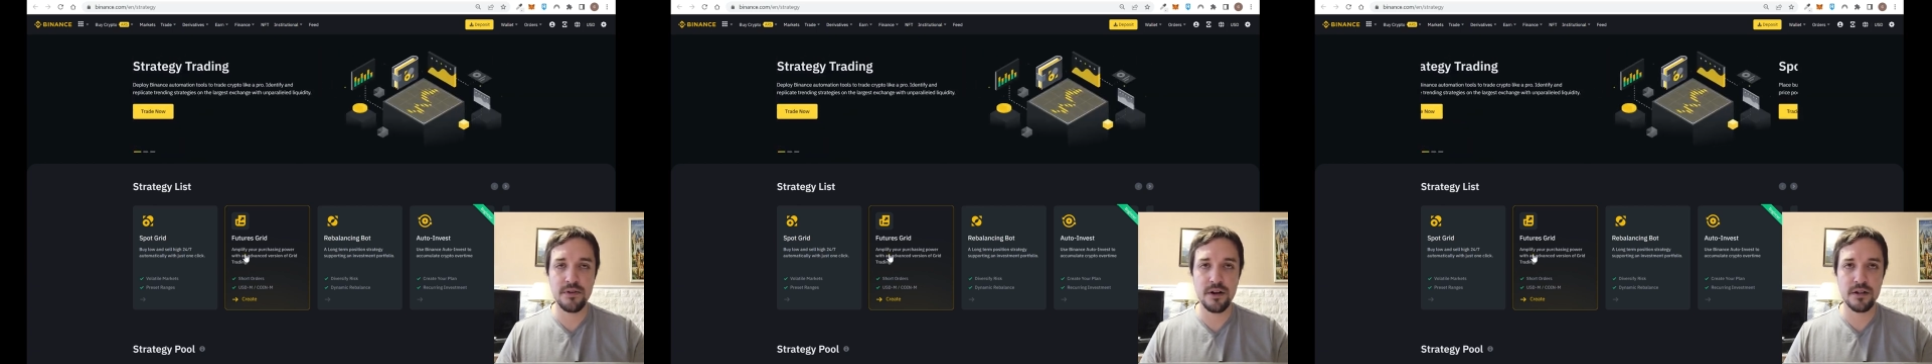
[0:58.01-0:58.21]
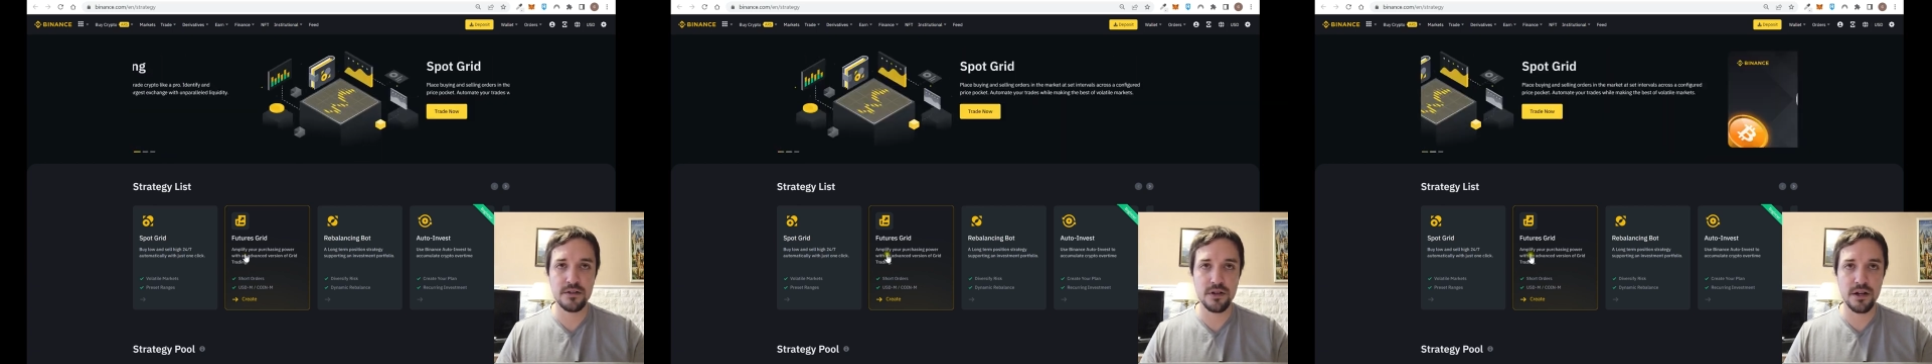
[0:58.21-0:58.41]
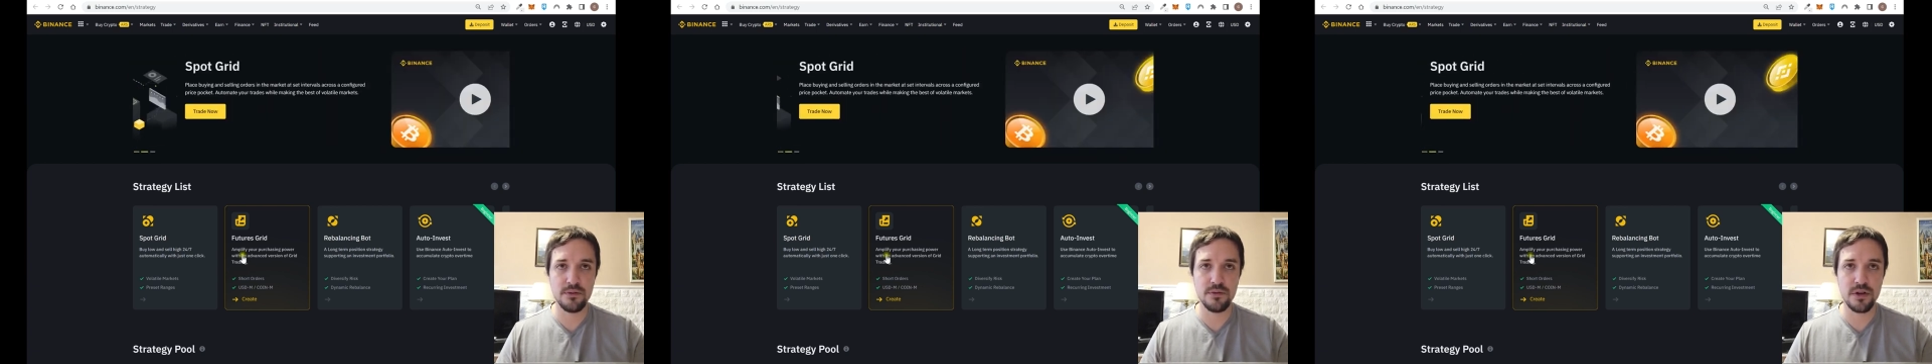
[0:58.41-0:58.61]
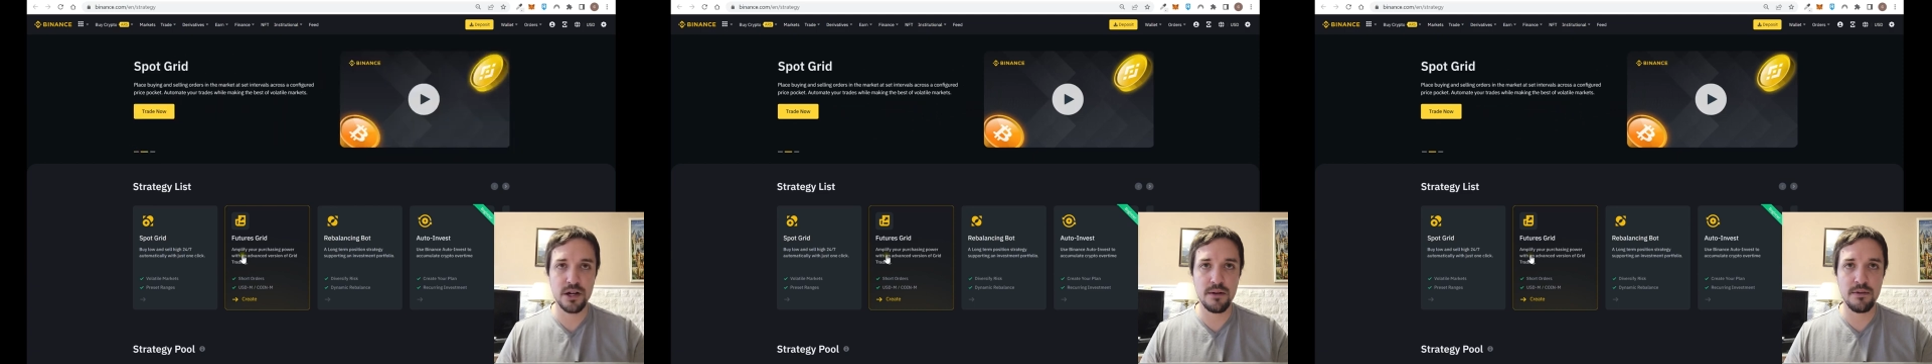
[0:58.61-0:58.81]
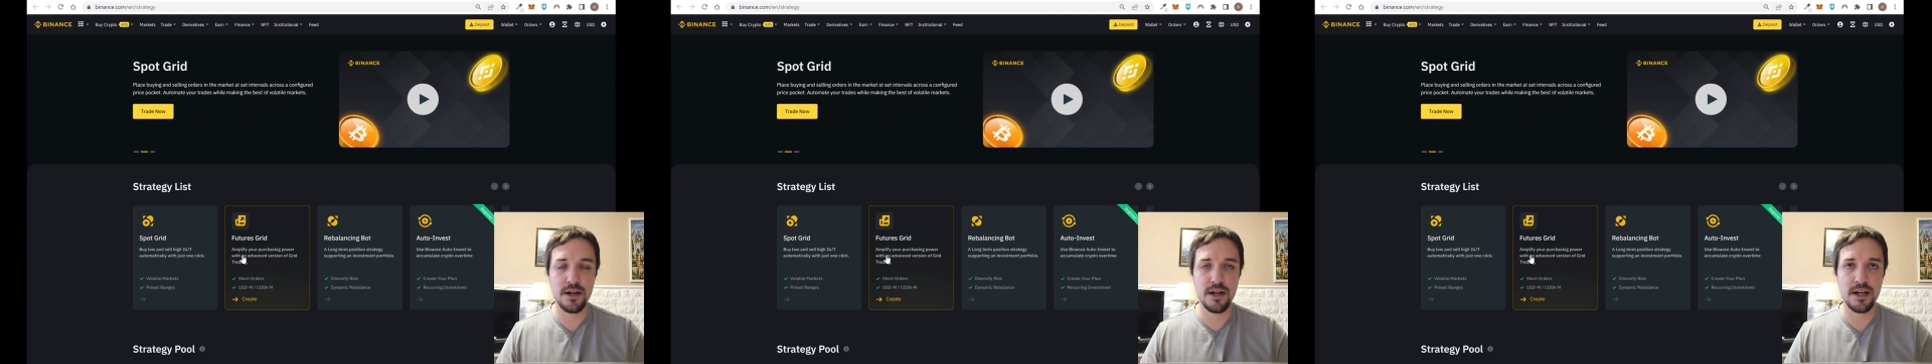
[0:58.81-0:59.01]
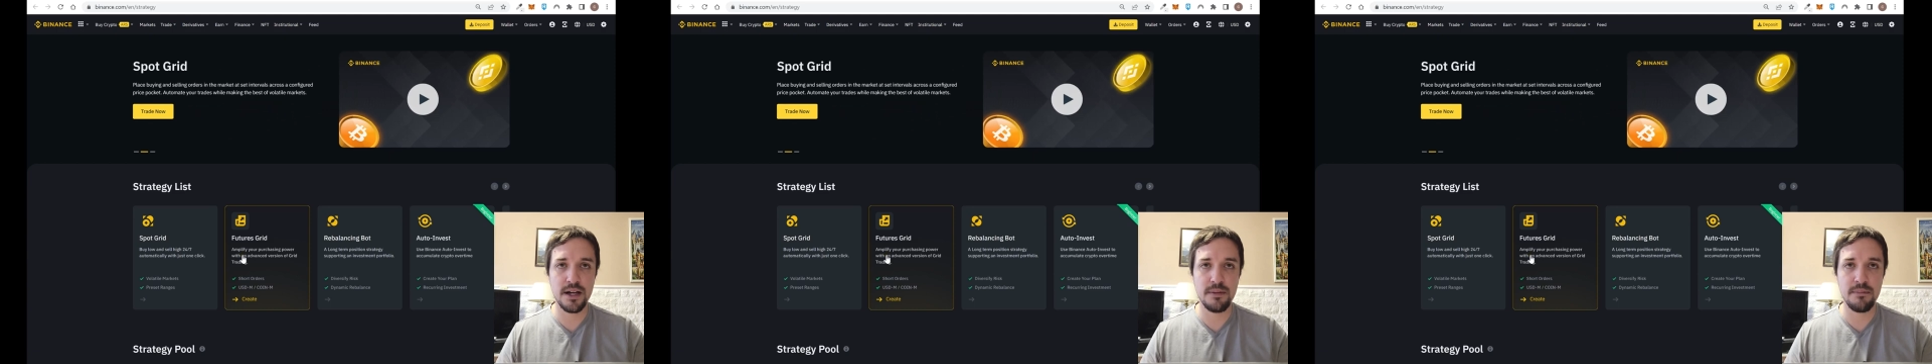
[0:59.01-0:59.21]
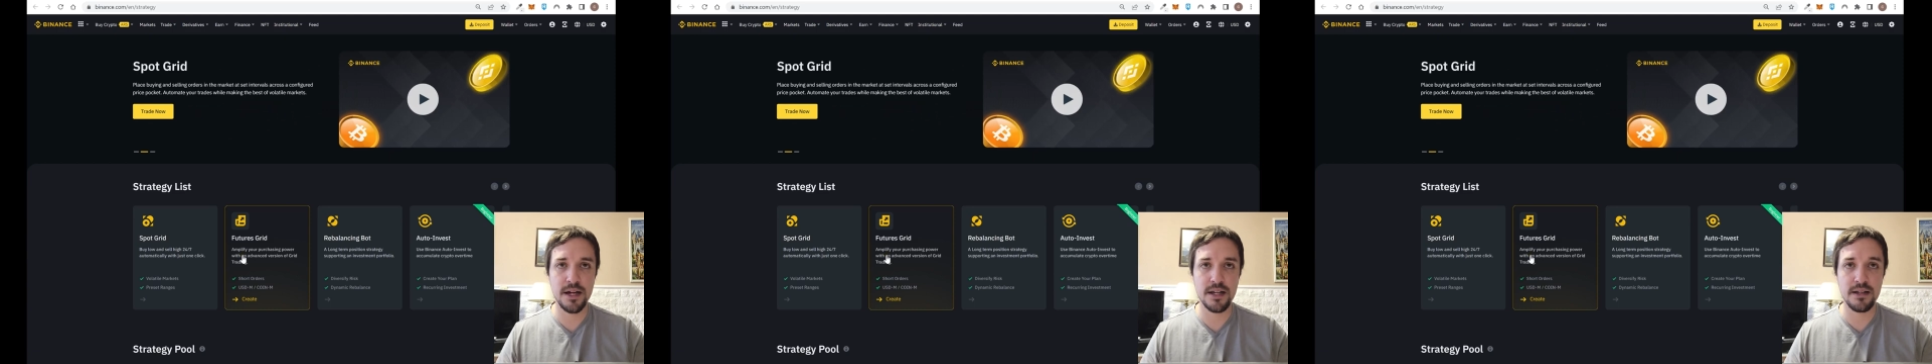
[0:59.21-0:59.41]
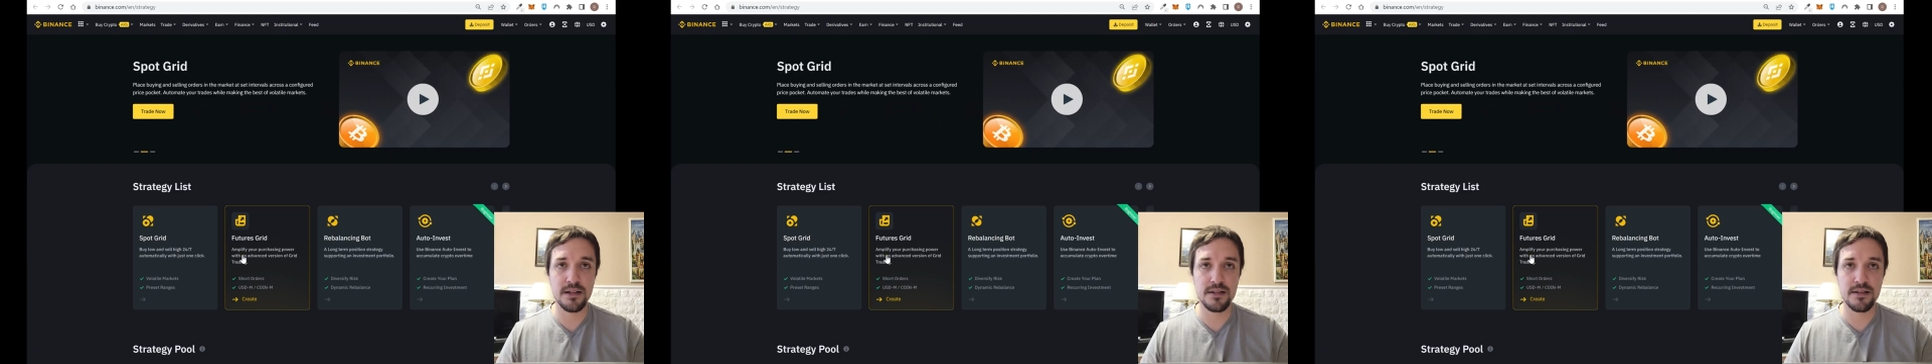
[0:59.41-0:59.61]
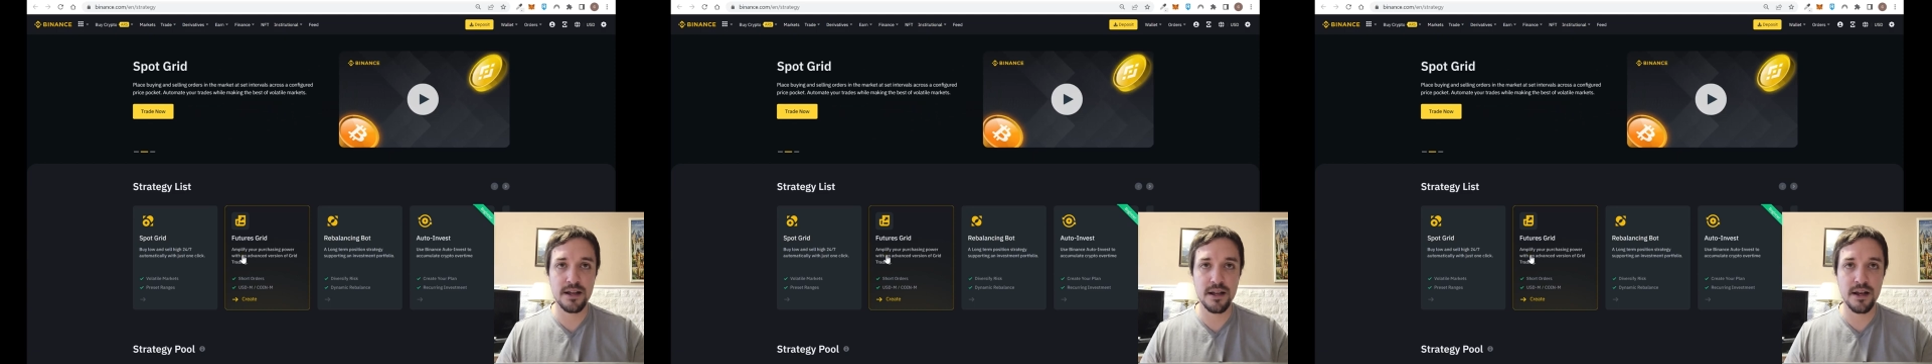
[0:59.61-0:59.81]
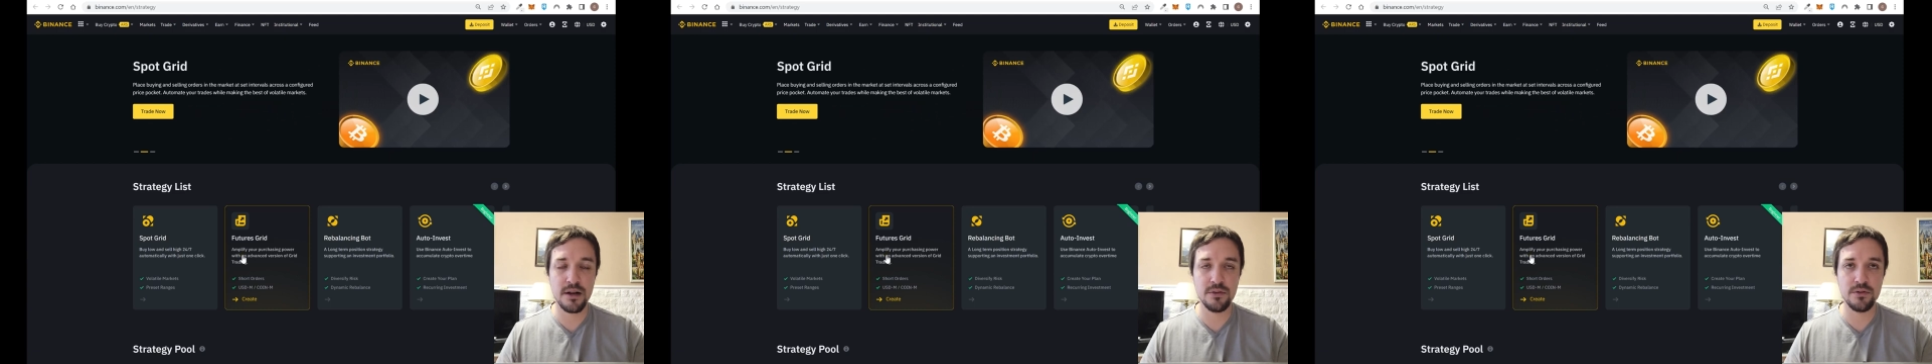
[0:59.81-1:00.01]
First, you have to have a Binance
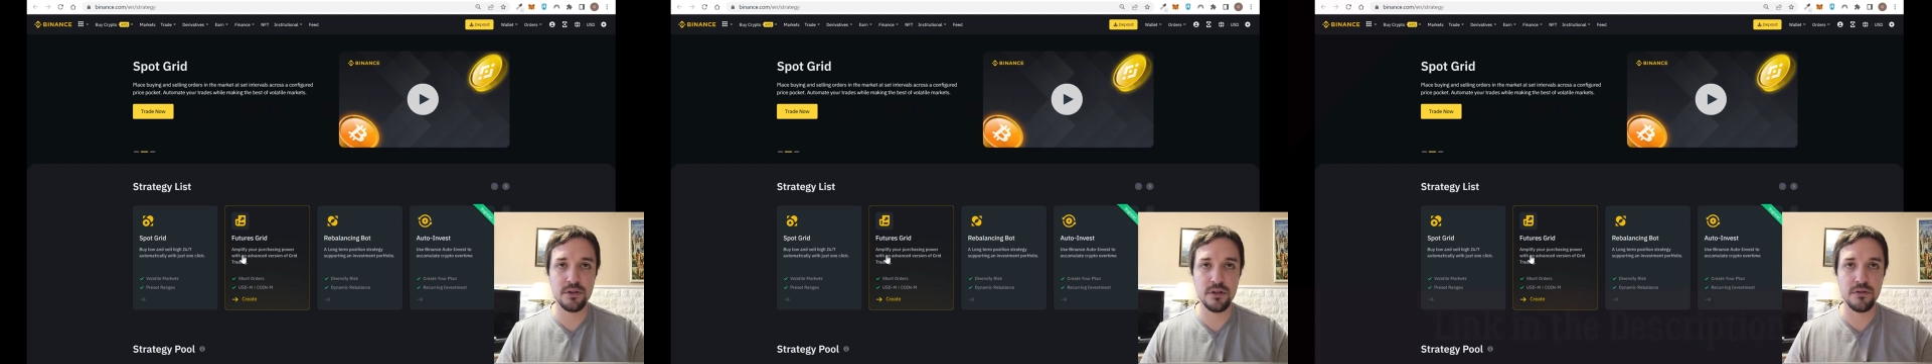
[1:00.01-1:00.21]
account.